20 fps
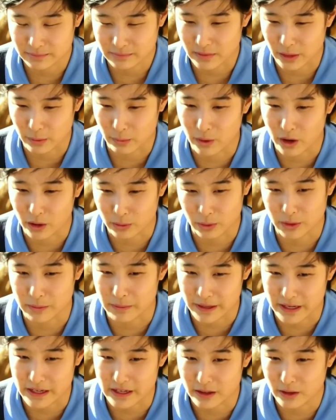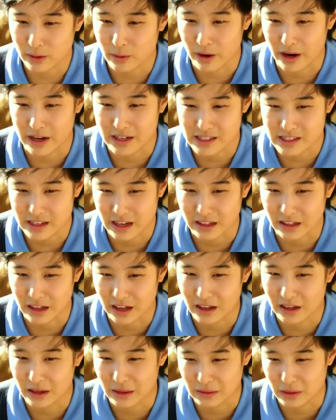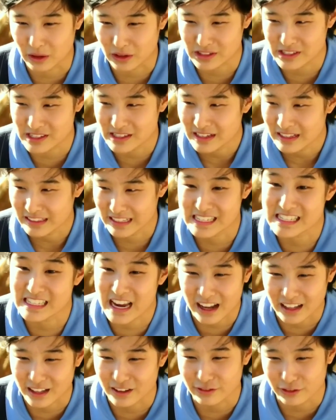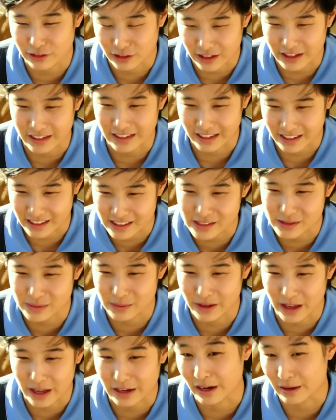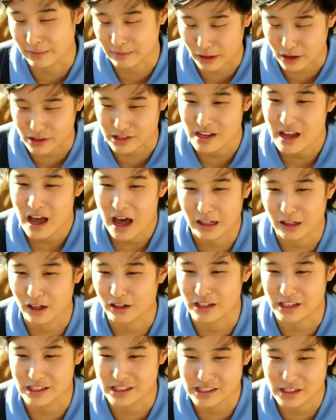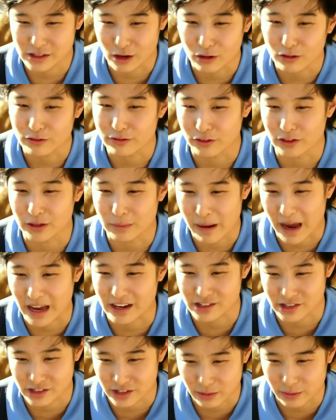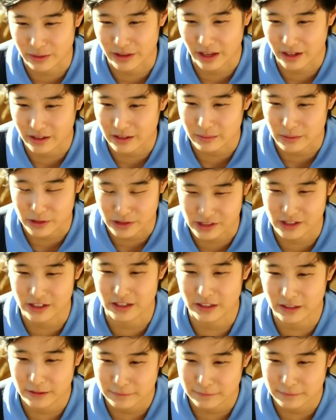the world would be quite a lot less colourful, I guess, a lot less soulful and passionate without music.